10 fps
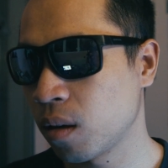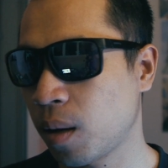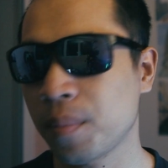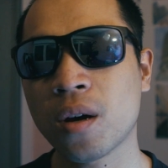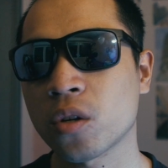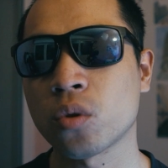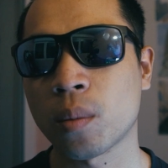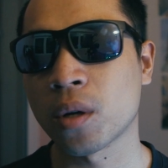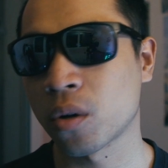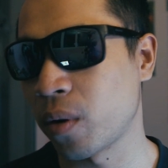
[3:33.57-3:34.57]
I'm not sure I'm
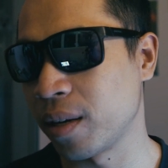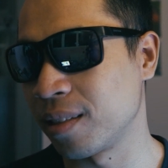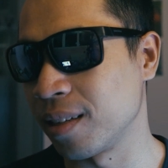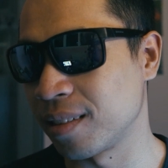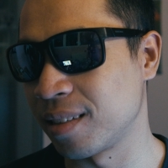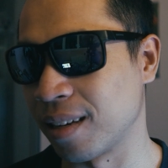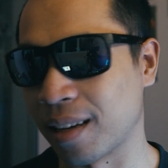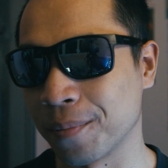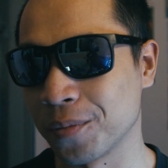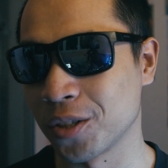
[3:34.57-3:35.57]
gonna grade this thing.
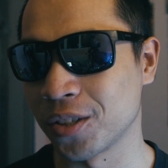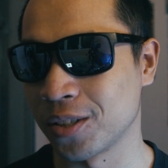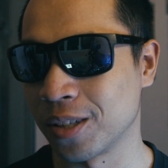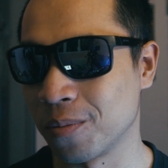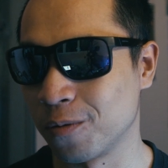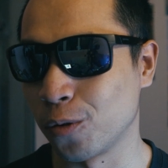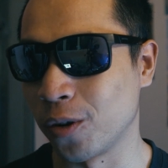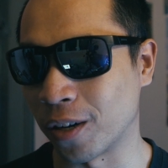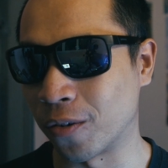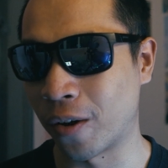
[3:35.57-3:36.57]
I'm just
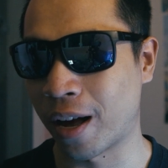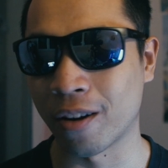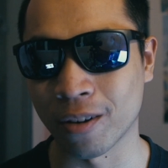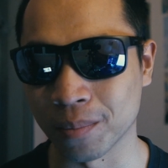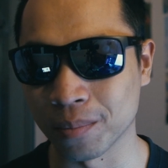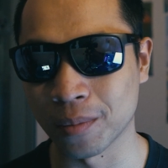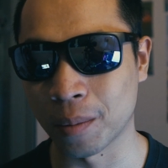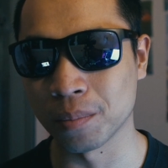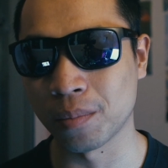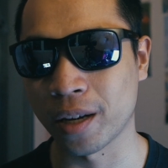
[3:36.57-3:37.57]
fooling around.
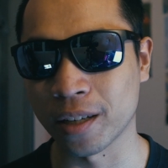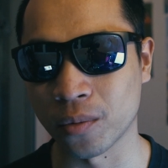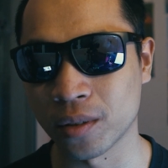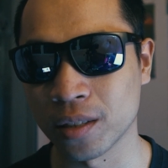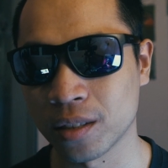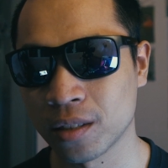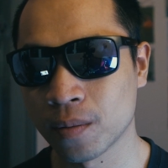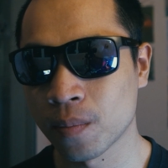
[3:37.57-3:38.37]
I'm playing with this.